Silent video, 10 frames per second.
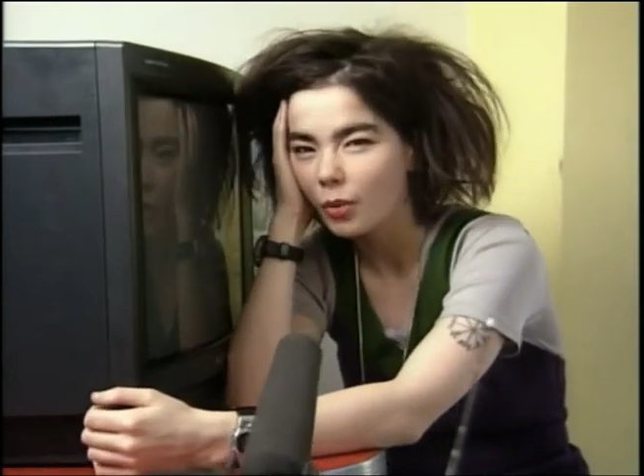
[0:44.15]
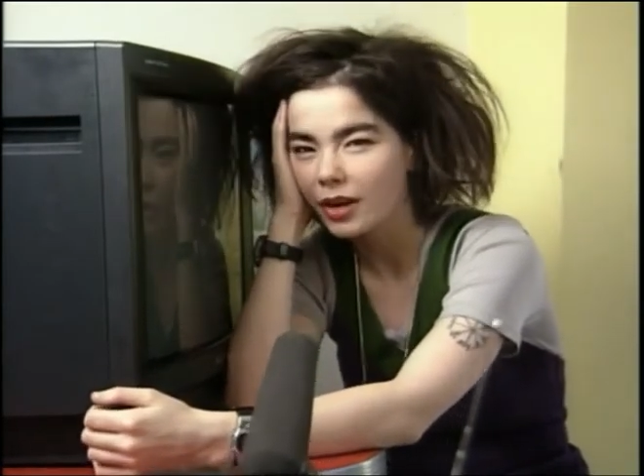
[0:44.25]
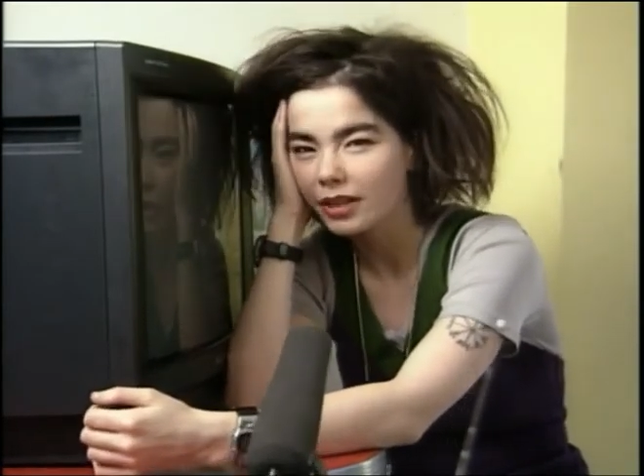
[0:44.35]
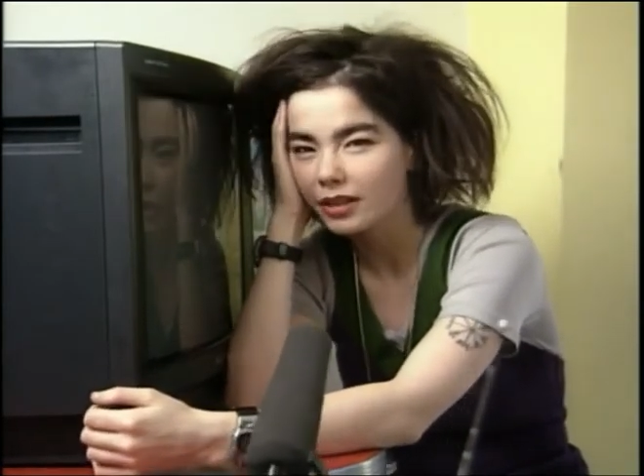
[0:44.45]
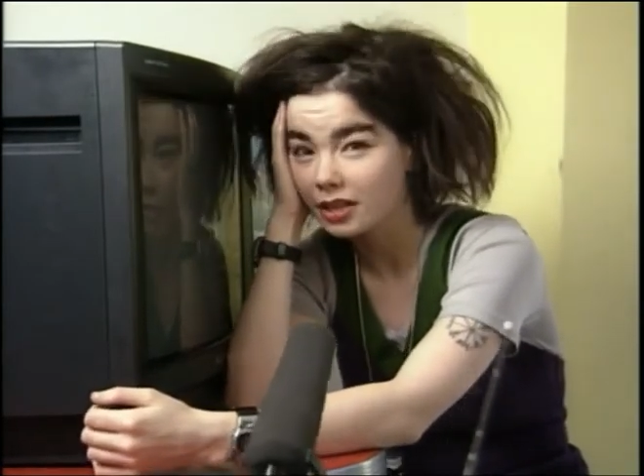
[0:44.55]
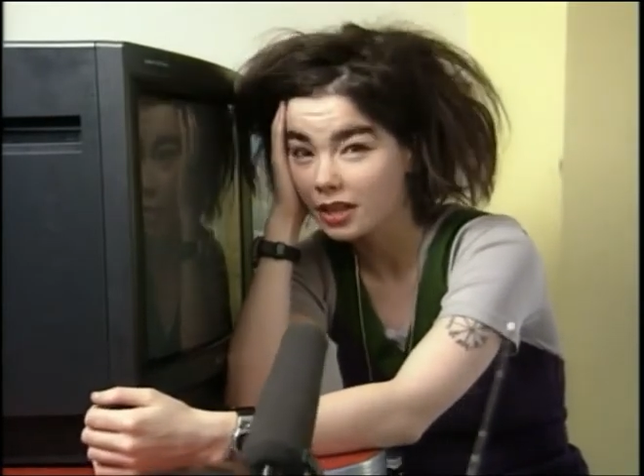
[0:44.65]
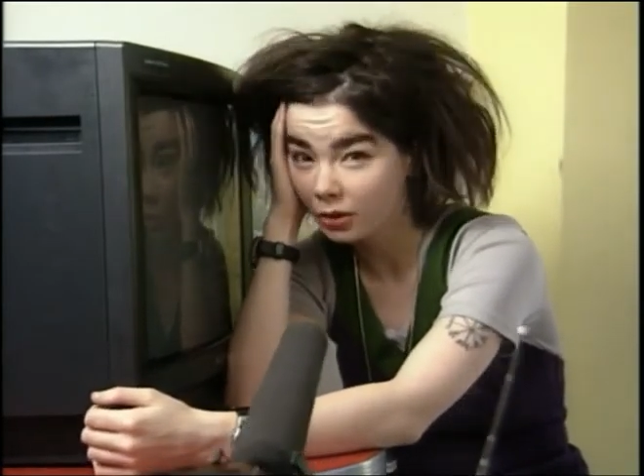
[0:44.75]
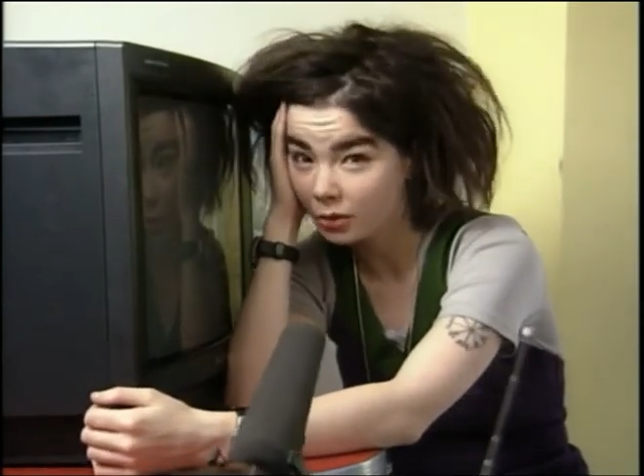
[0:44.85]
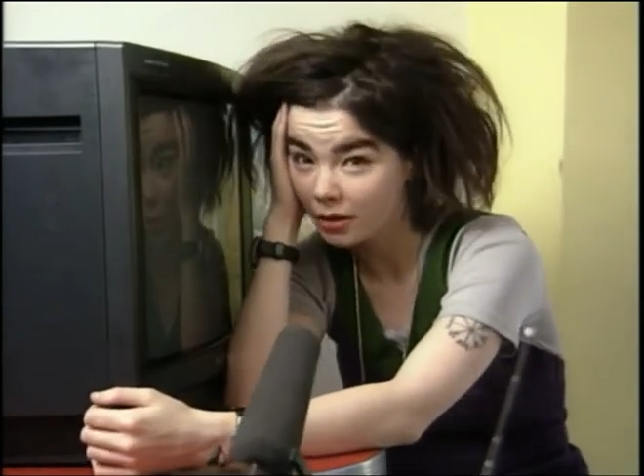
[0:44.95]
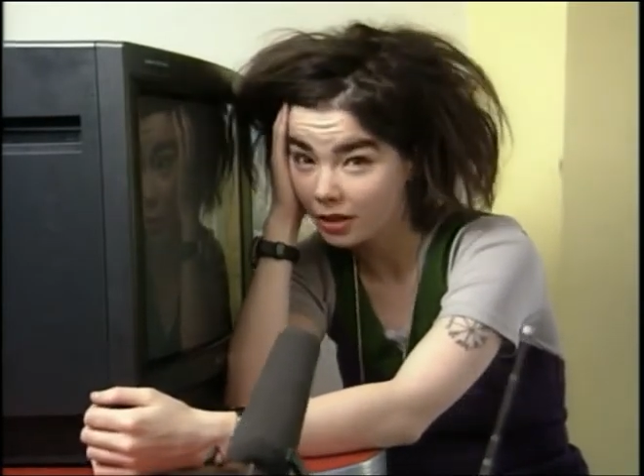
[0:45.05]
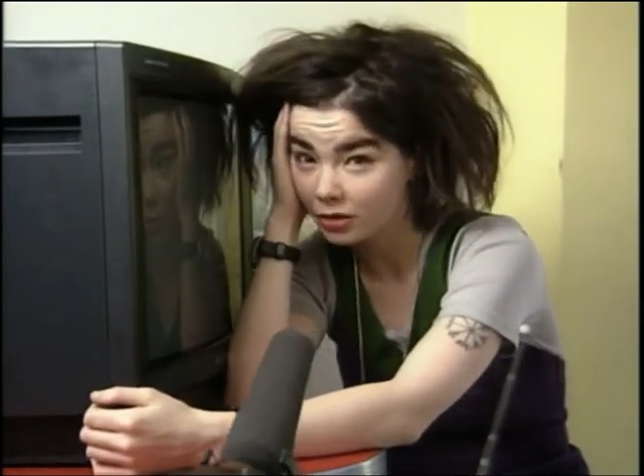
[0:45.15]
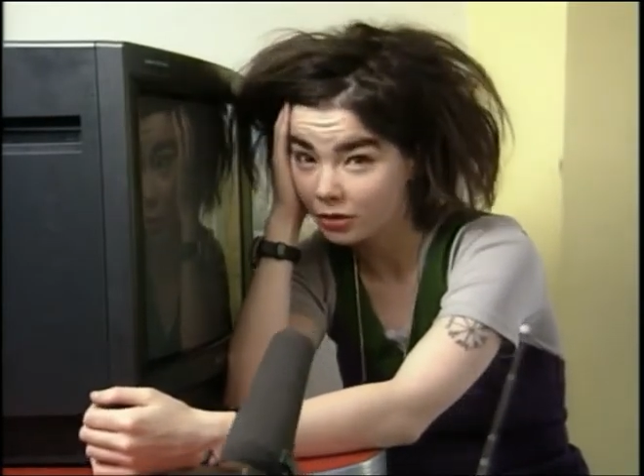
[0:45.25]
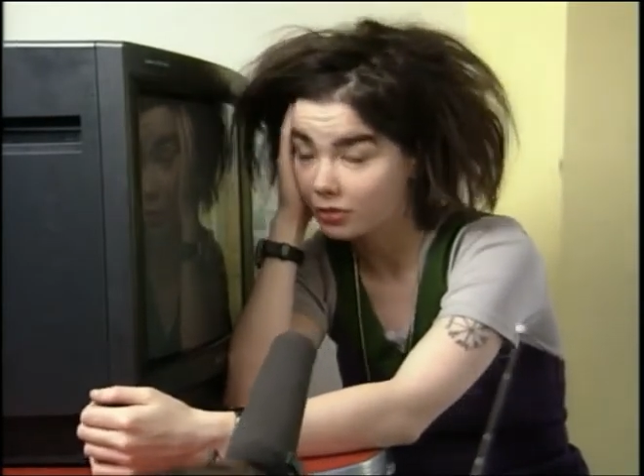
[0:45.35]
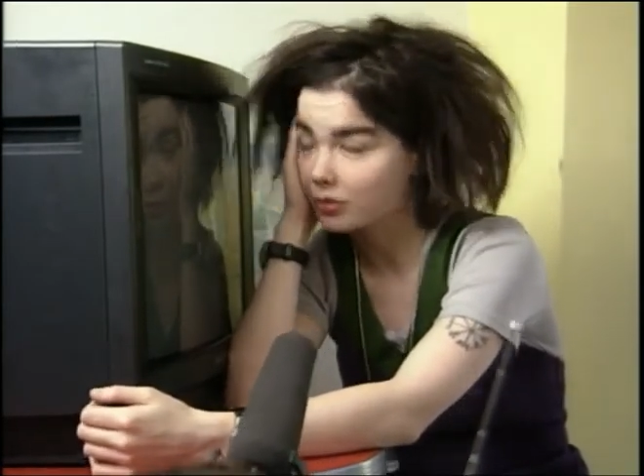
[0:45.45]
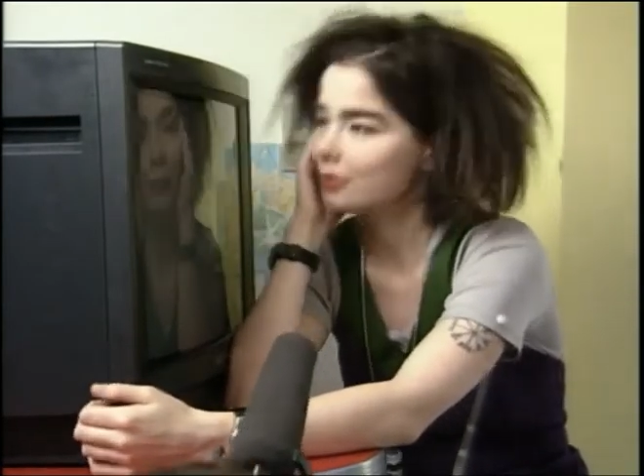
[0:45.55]
weird
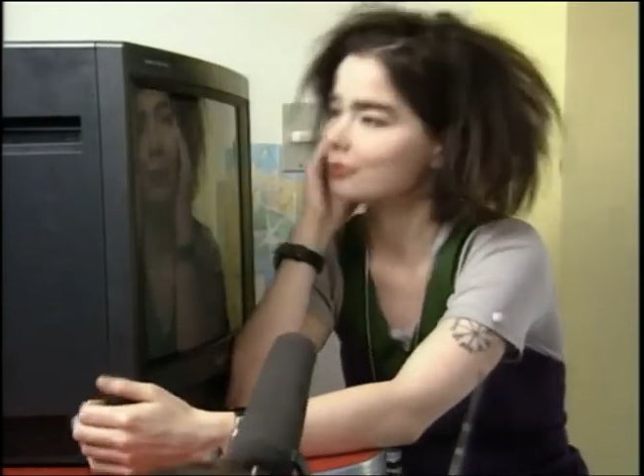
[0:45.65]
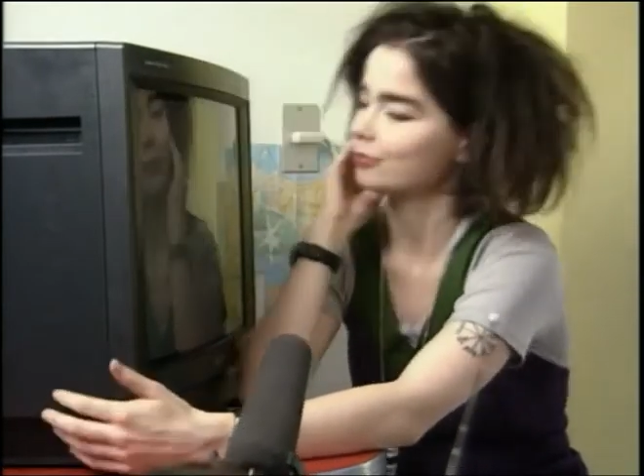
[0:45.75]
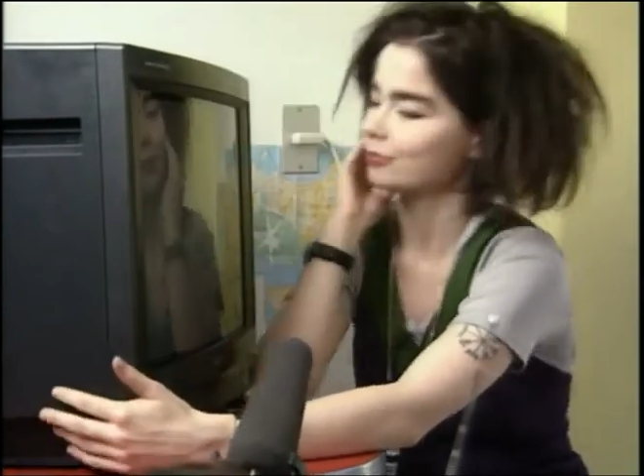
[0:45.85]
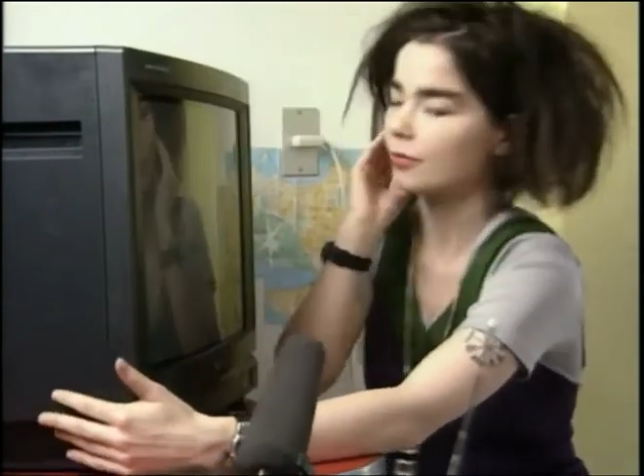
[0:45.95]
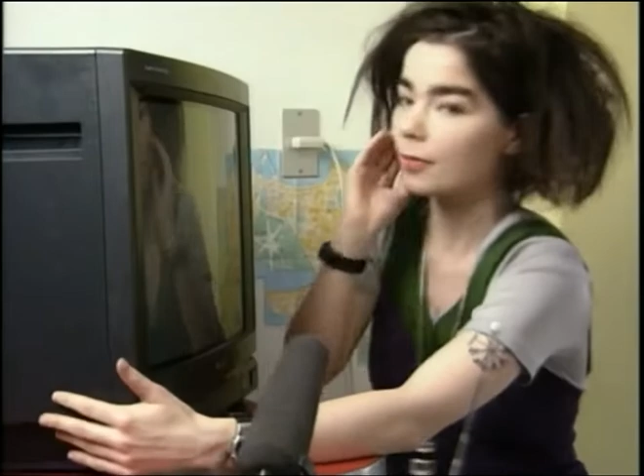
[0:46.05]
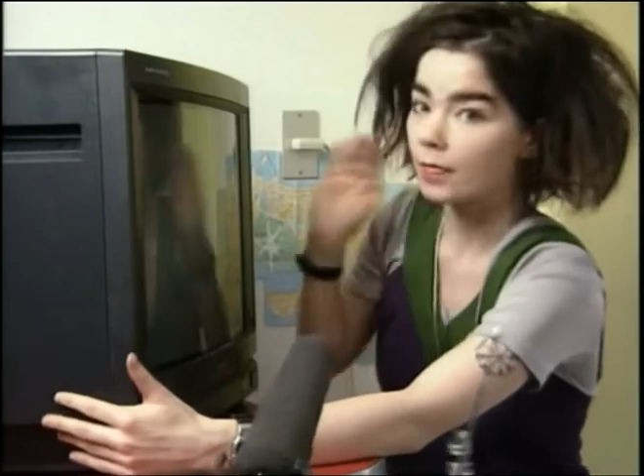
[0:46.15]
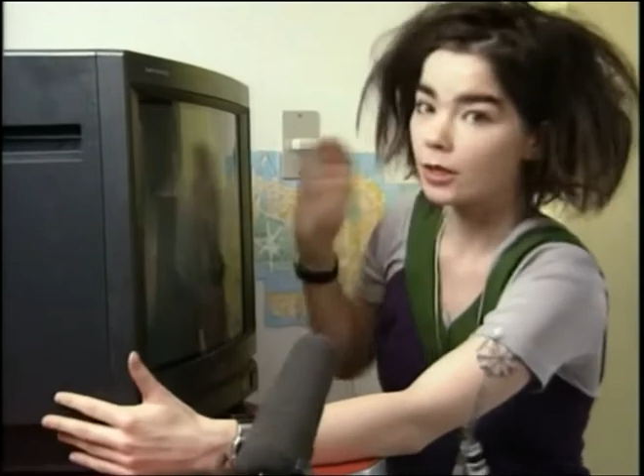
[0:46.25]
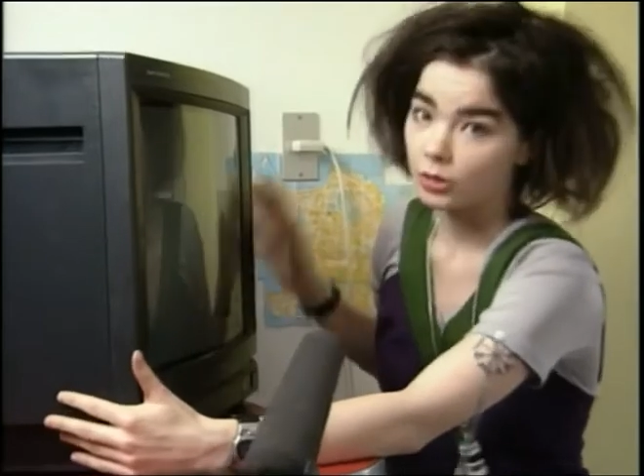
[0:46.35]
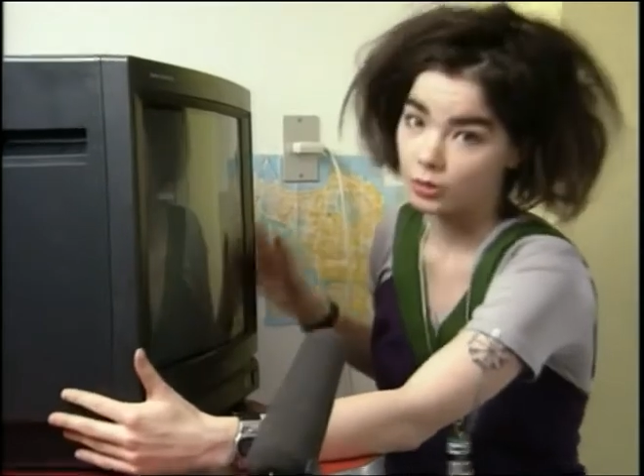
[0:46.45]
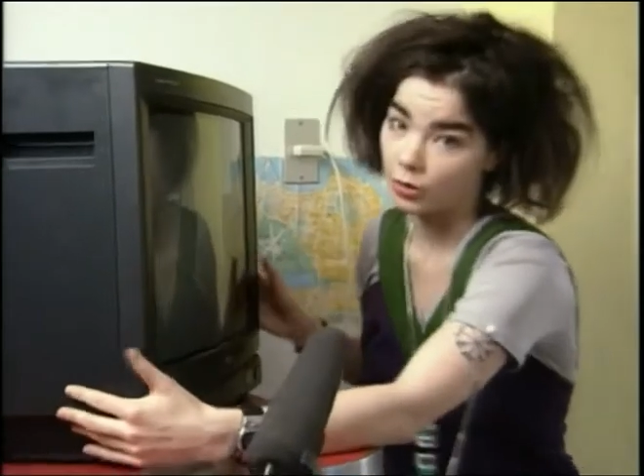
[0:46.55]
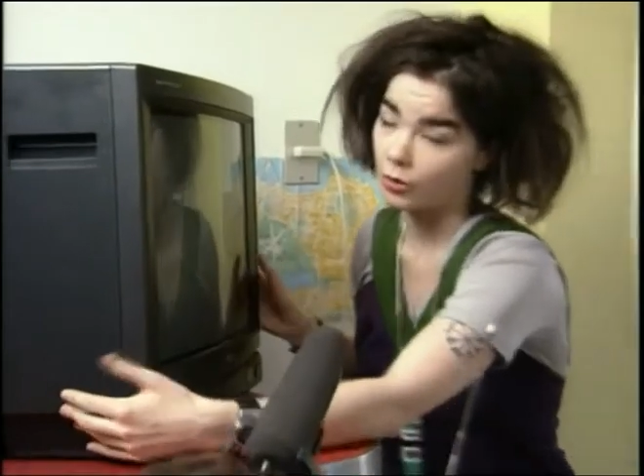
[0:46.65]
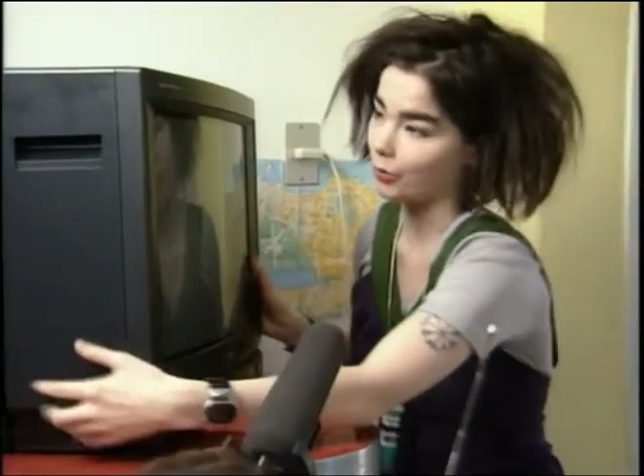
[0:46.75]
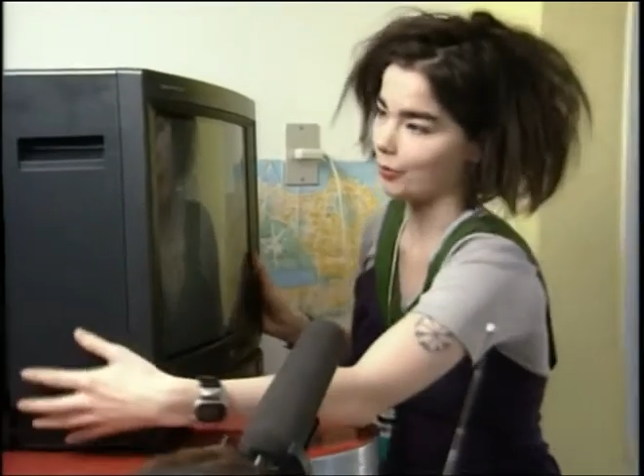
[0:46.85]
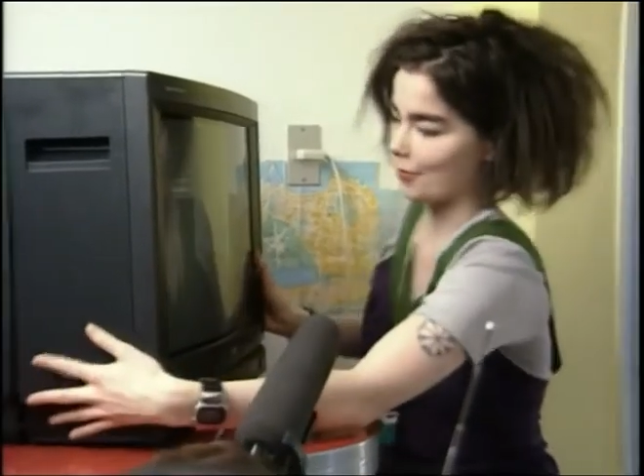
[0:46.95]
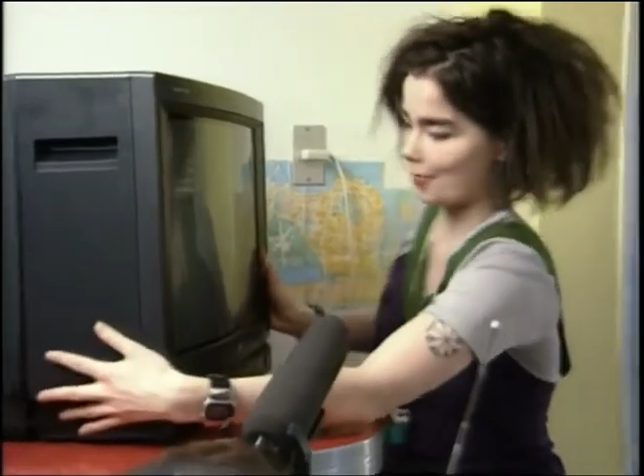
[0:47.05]
situations. So